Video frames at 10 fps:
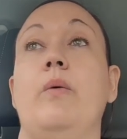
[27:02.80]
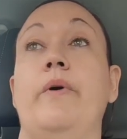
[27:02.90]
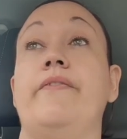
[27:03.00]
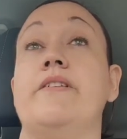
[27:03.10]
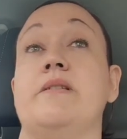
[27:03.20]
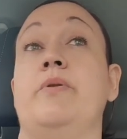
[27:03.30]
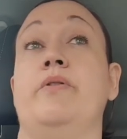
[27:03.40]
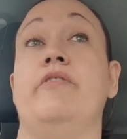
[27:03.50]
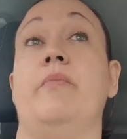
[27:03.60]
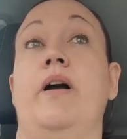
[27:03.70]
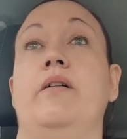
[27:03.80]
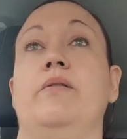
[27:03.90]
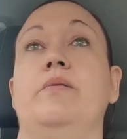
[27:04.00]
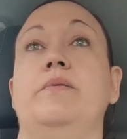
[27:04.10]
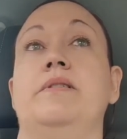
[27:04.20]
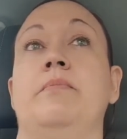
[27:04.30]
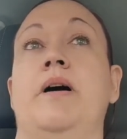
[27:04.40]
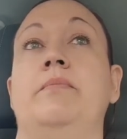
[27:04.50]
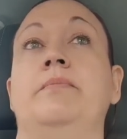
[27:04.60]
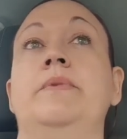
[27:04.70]
with the support of my uncles and
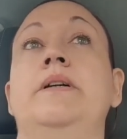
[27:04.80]
mum.